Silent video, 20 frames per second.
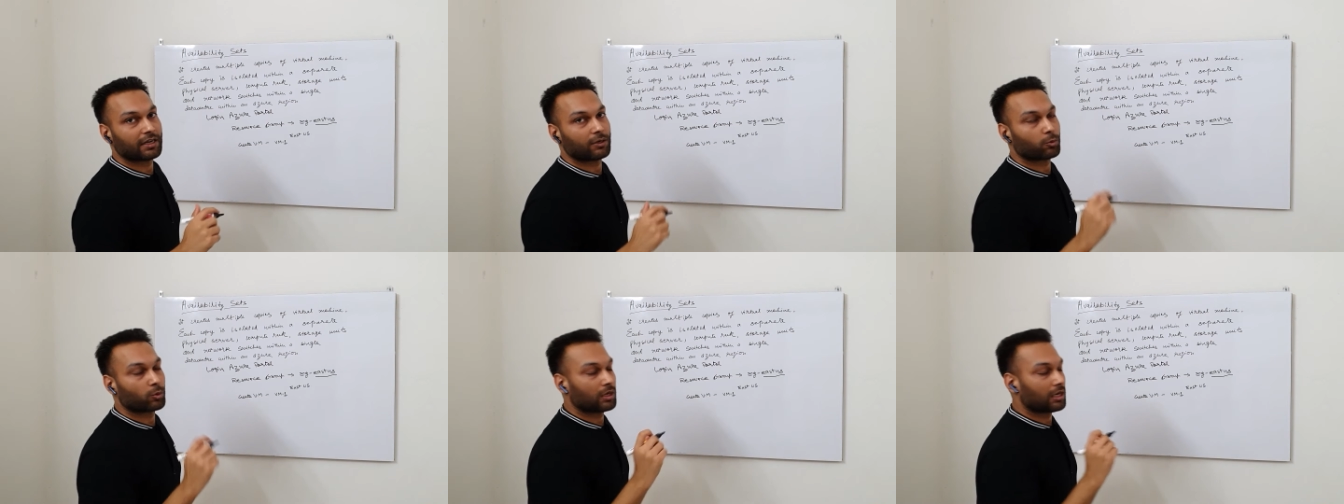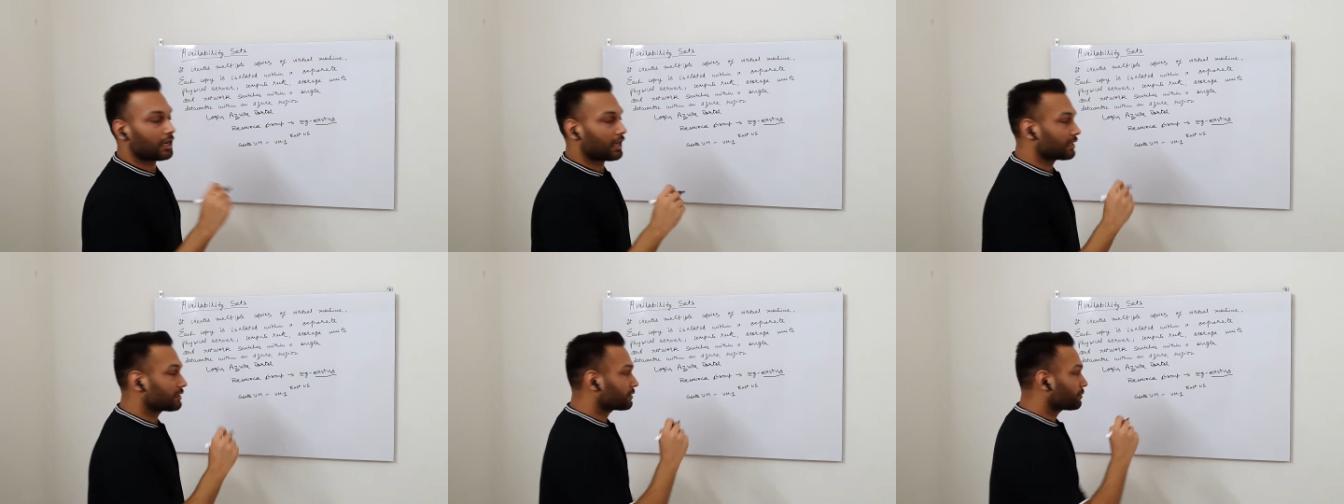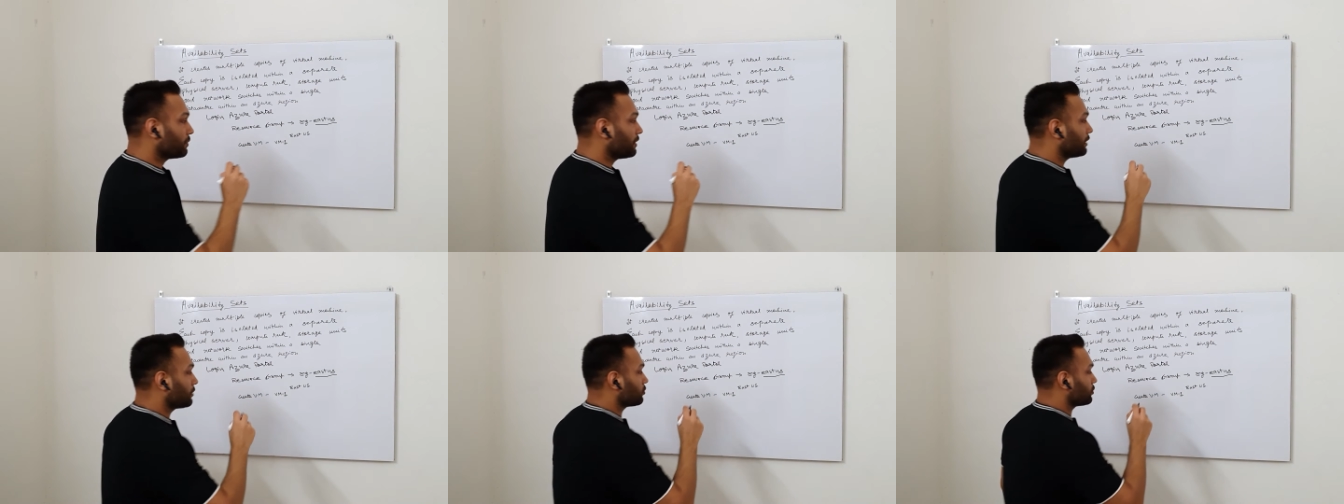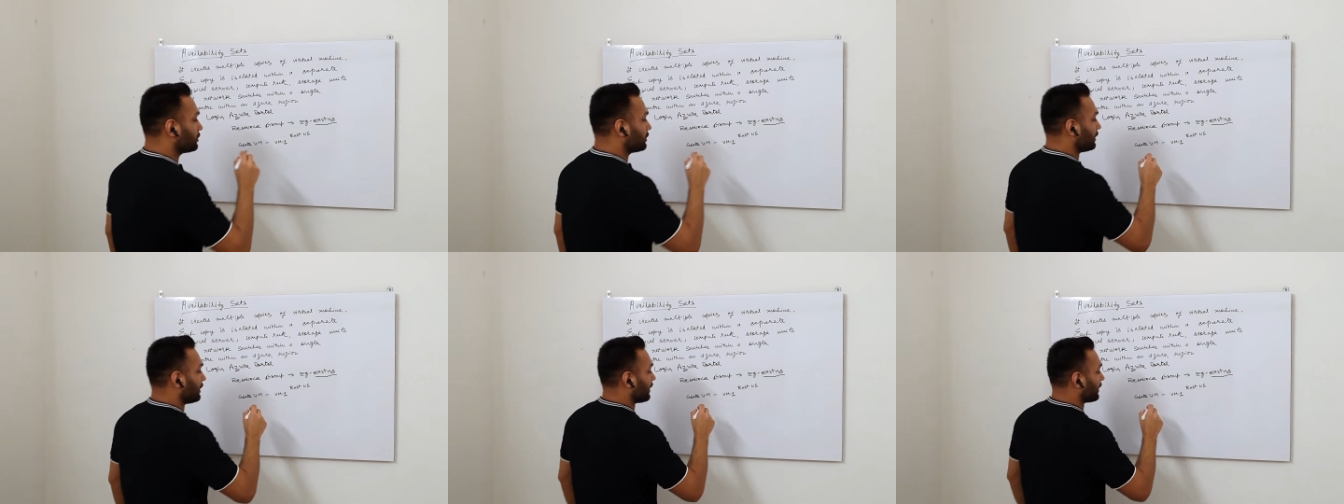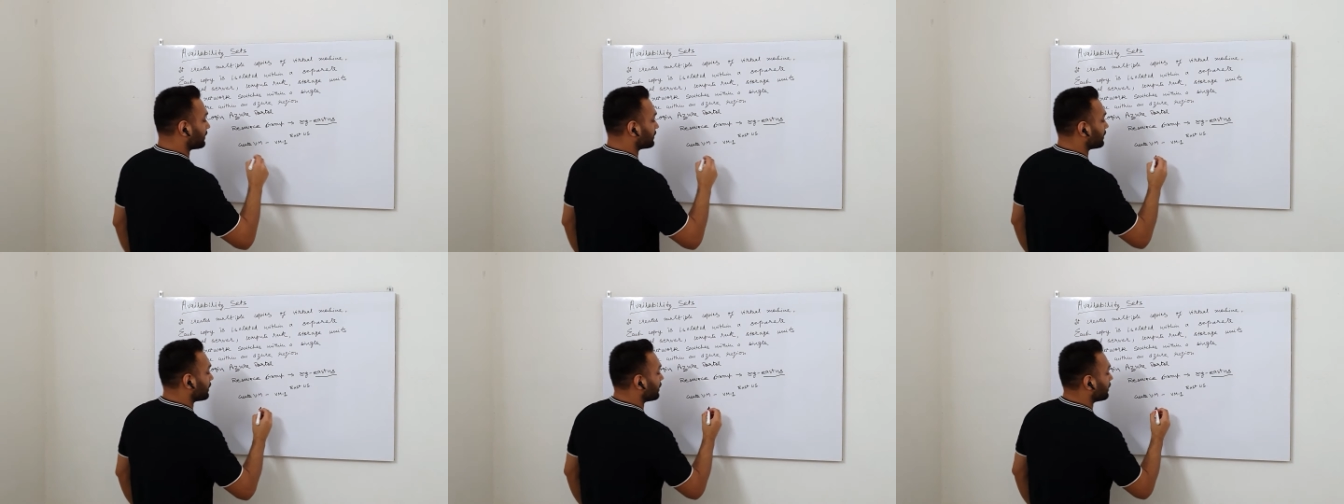it will ask me to
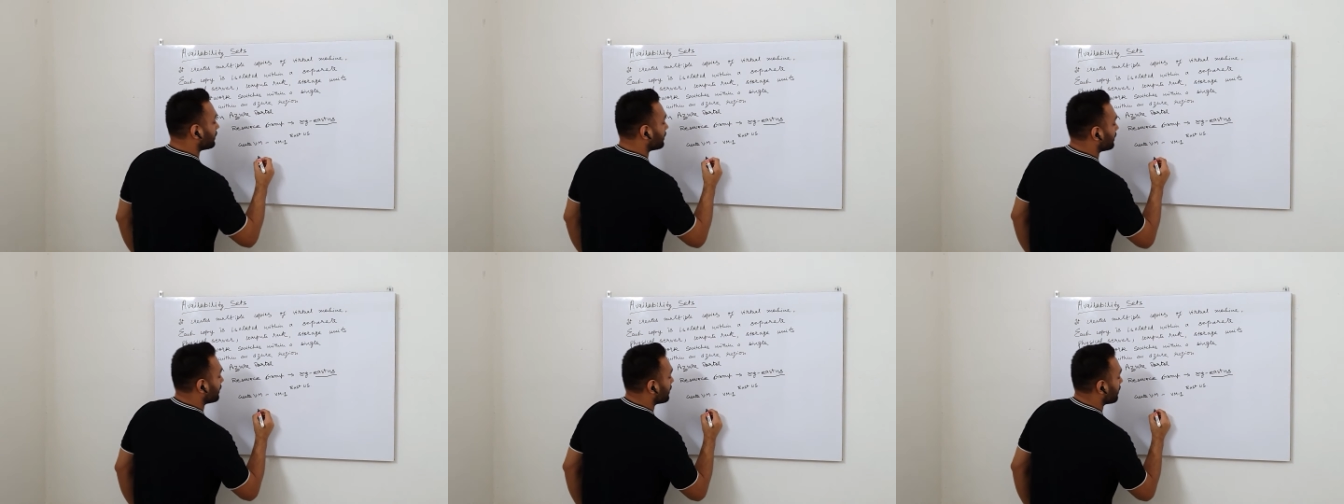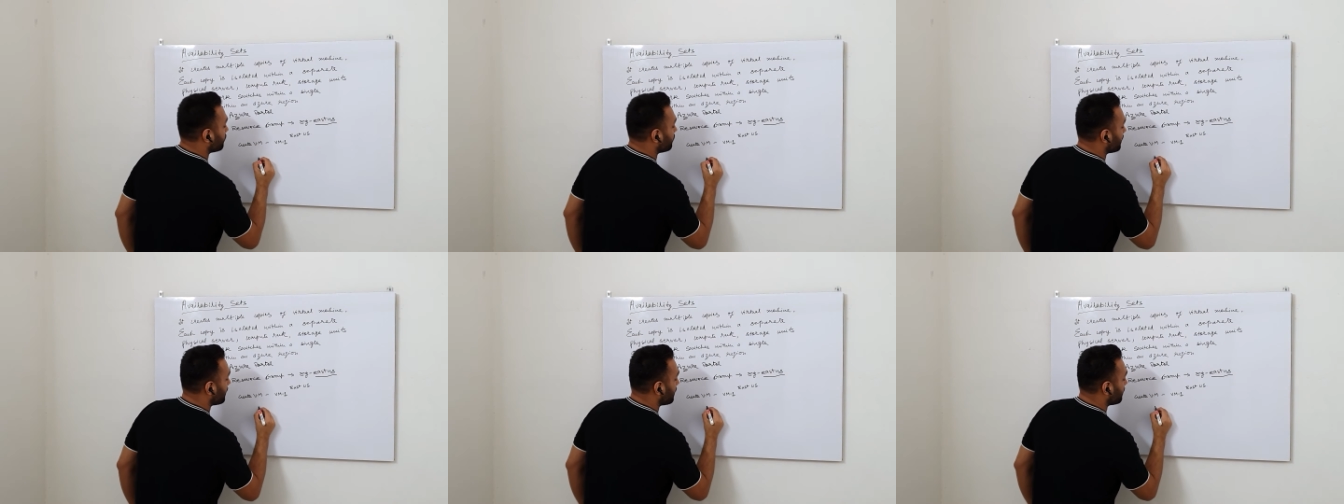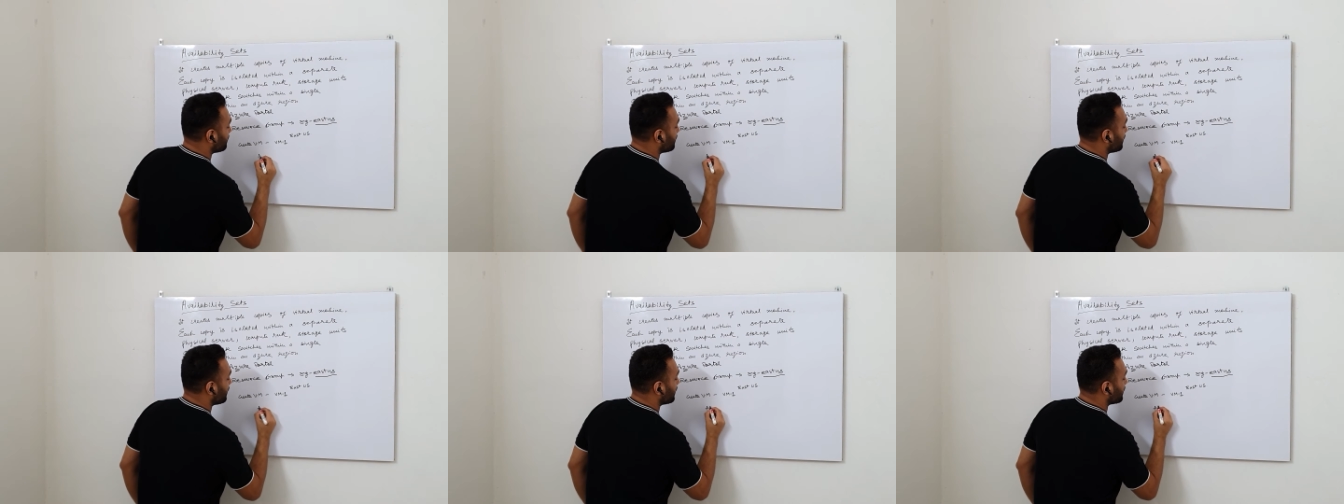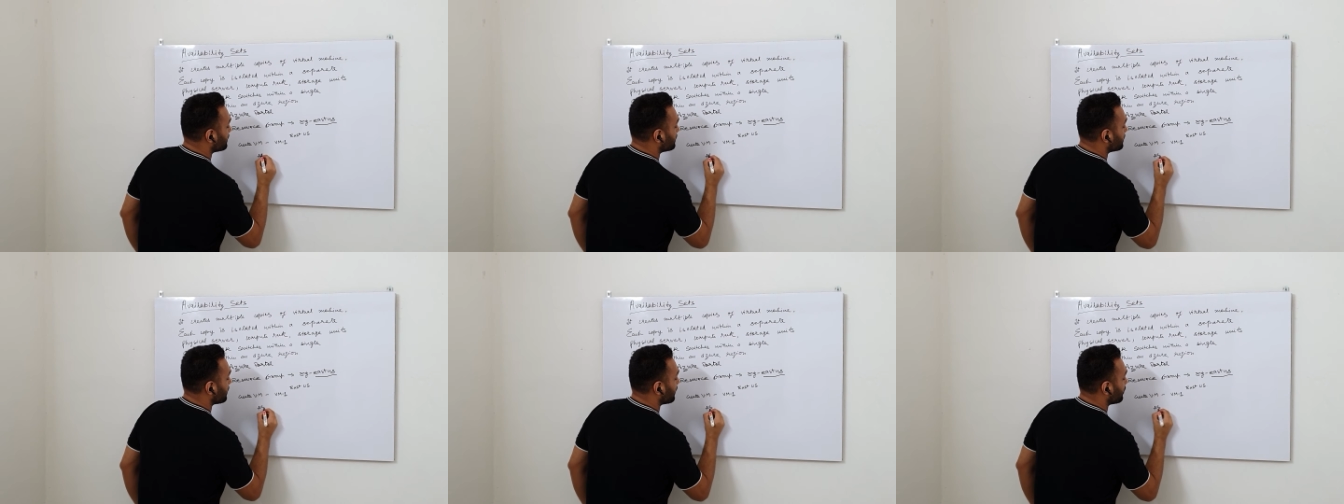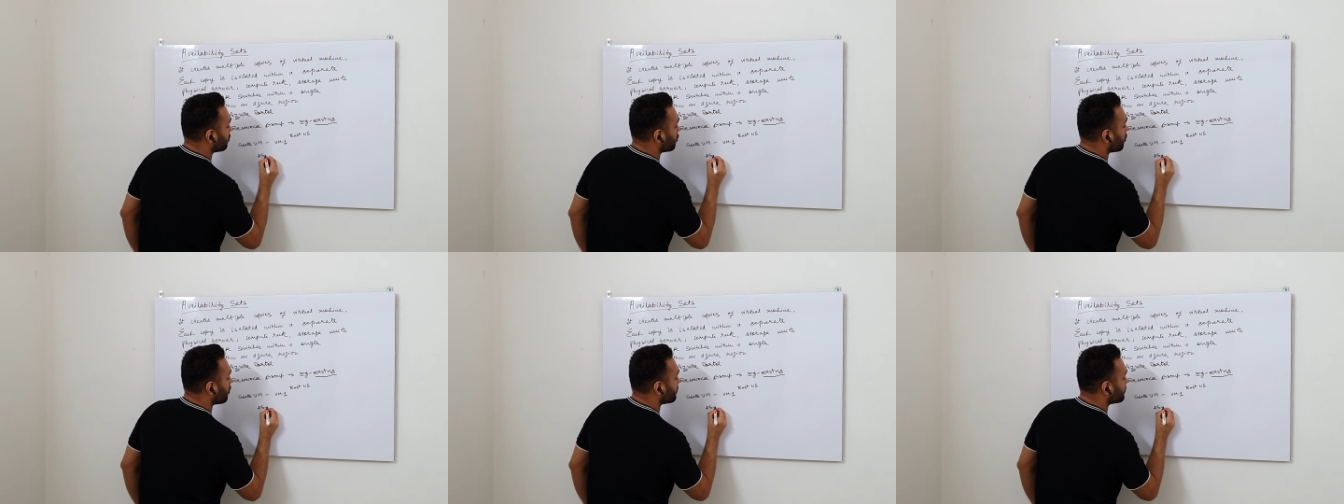select the availability
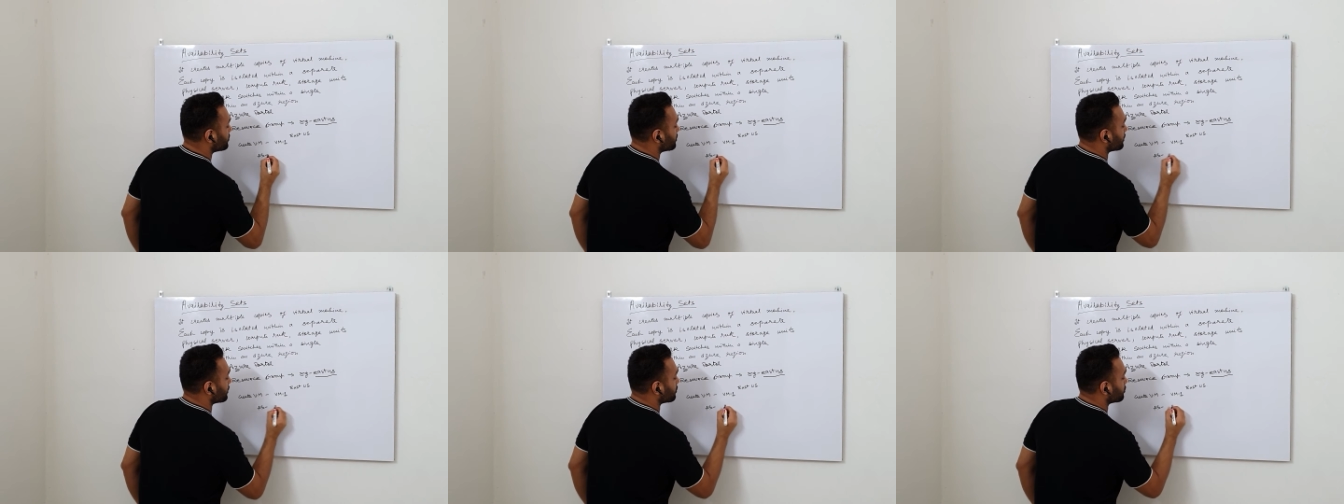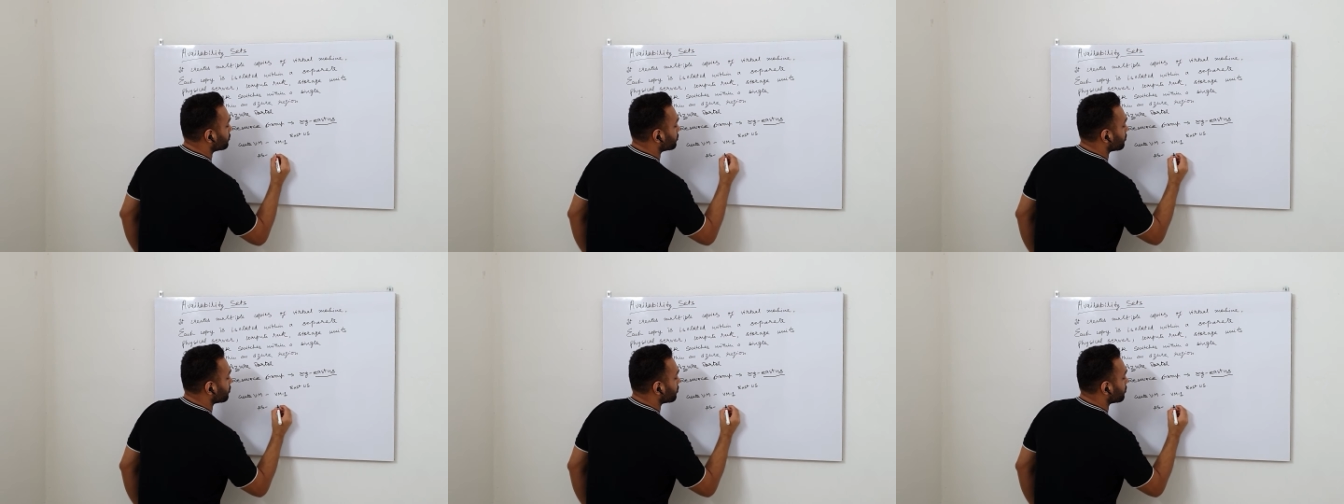set option.